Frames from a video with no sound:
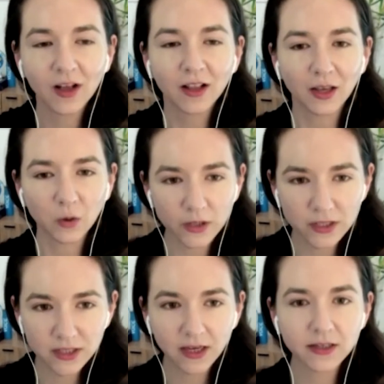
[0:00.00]

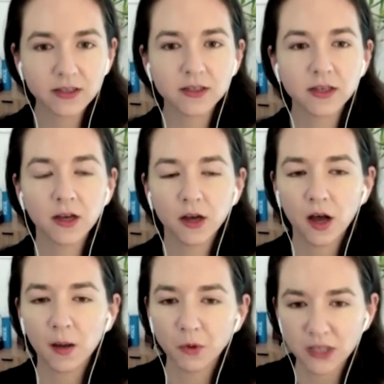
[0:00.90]
linguistics,
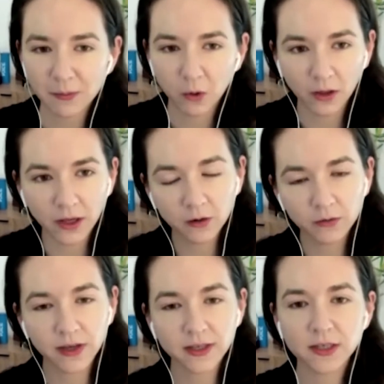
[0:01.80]
multimodal
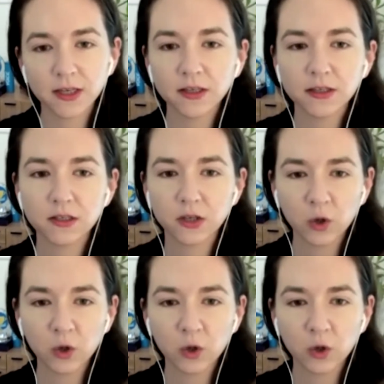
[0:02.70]
interfaces,